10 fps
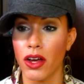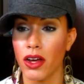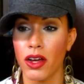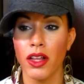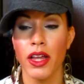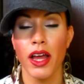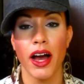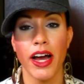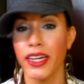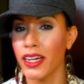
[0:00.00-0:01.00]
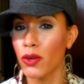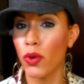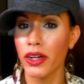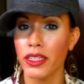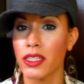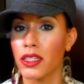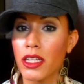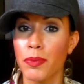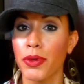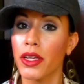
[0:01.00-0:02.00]
I kind of want to
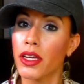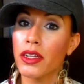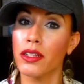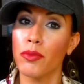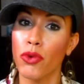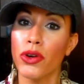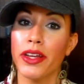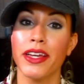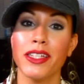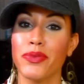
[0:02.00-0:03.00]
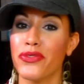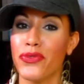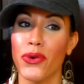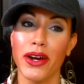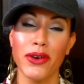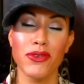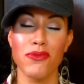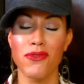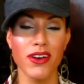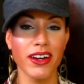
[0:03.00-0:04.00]
sleep in the mornings before I go to
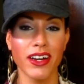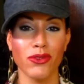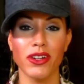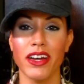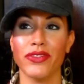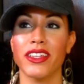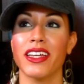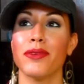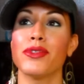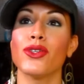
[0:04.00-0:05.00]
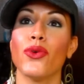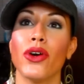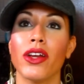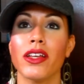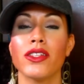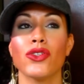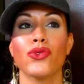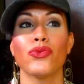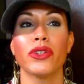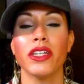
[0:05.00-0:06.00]
work. I don't want to have to get up so early
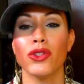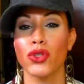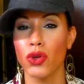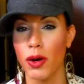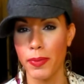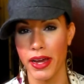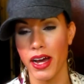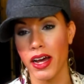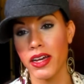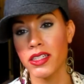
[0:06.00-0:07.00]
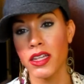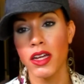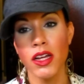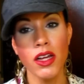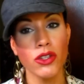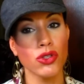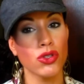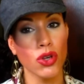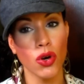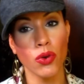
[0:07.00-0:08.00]
to really do up my eyes.
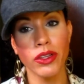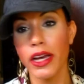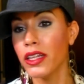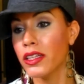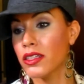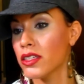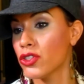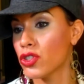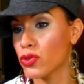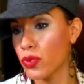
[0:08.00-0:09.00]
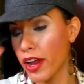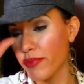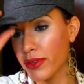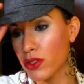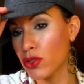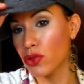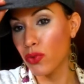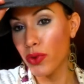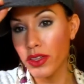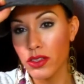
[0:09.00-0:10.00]
So lately this is just what I've been
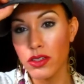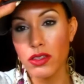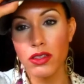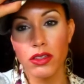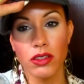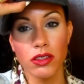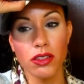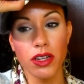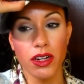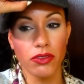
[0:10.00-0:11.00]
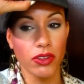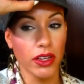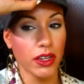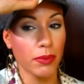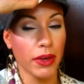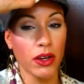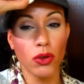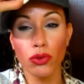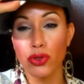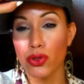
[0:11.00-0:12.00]
doing. This is kind of like my
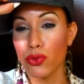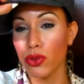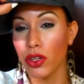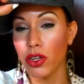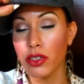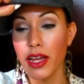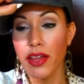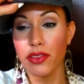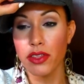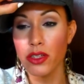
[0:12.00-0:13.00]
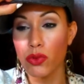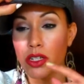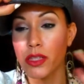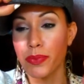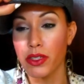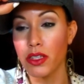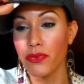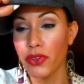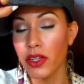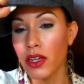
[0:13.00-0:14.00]
go-to look. Not this one in
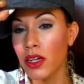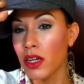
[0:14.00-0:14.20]
specific.